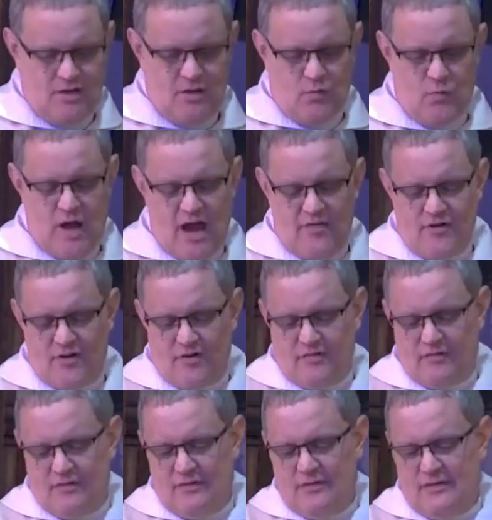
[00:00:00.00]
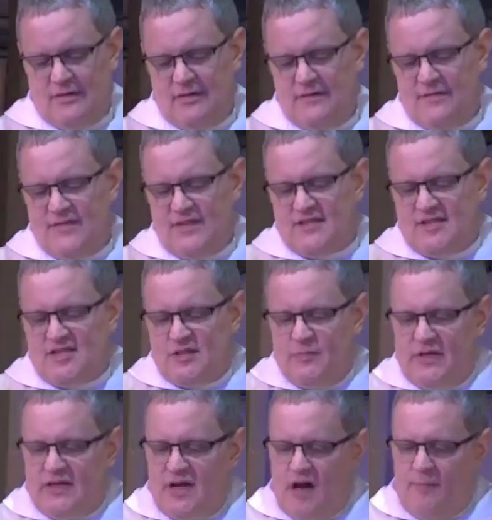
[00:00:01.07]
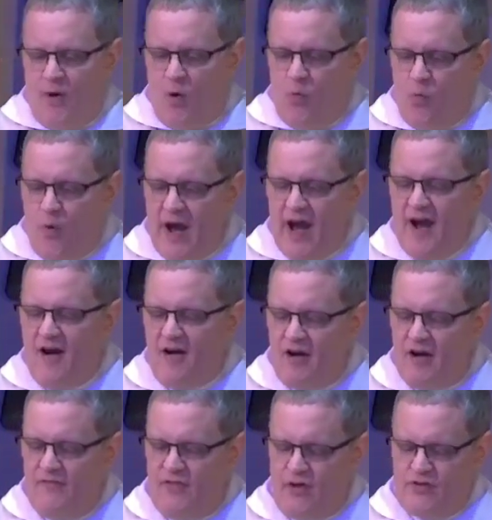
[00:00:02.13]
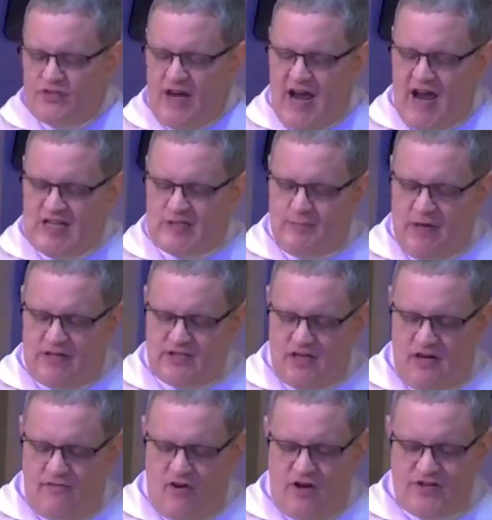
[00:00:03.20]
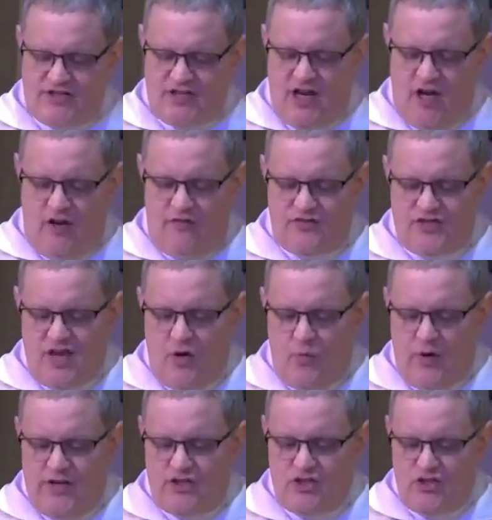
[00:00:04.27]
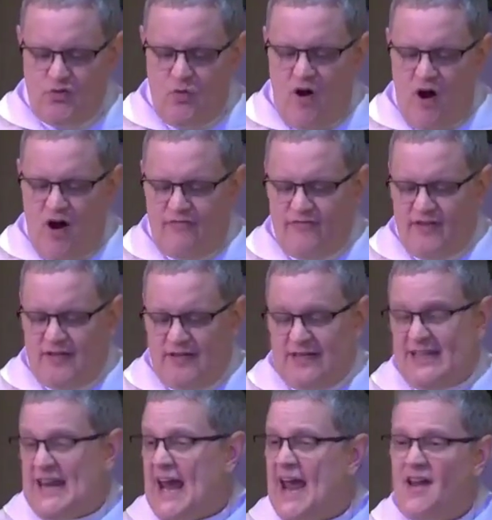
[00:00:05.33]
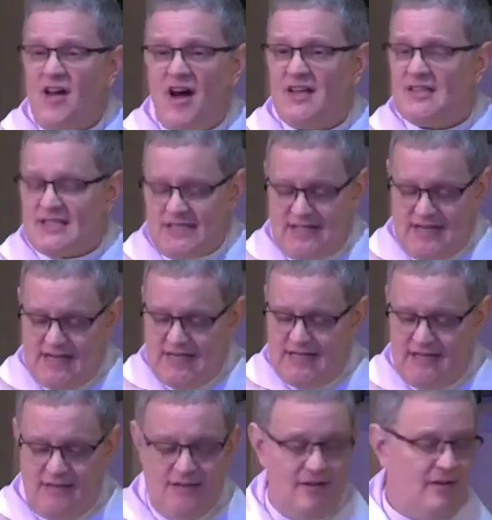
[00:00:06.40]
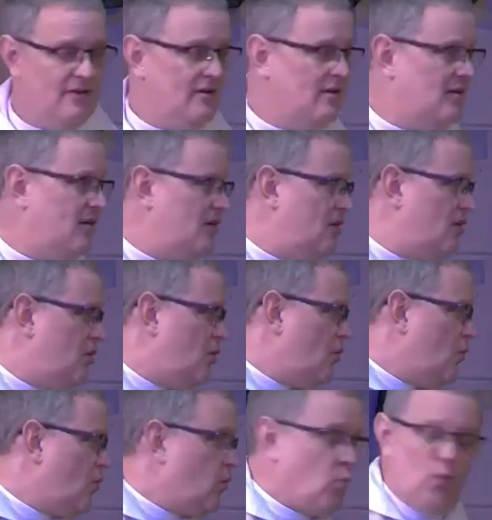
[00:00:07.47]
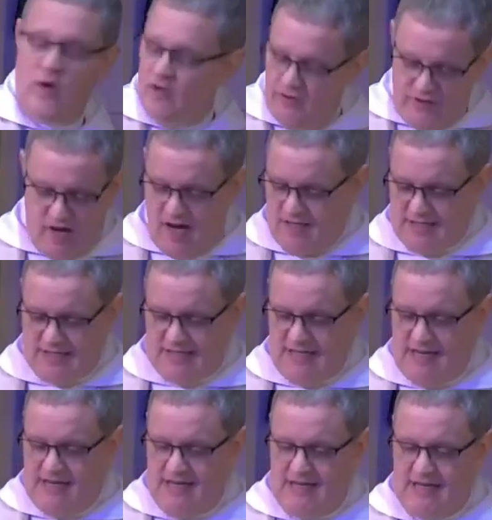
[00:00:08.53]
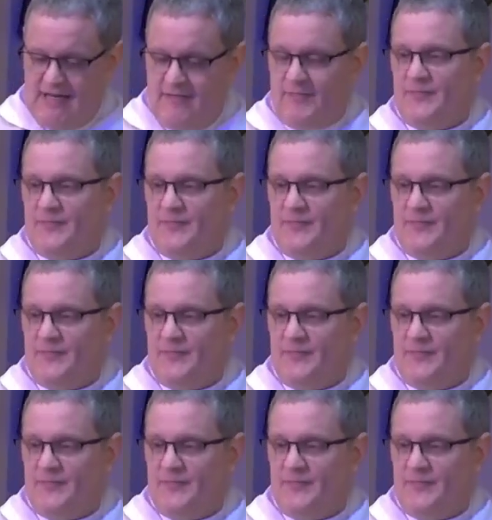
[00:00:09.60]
Rather, this is to become aware of those aspects of ourselves that we too often cannot see or will not see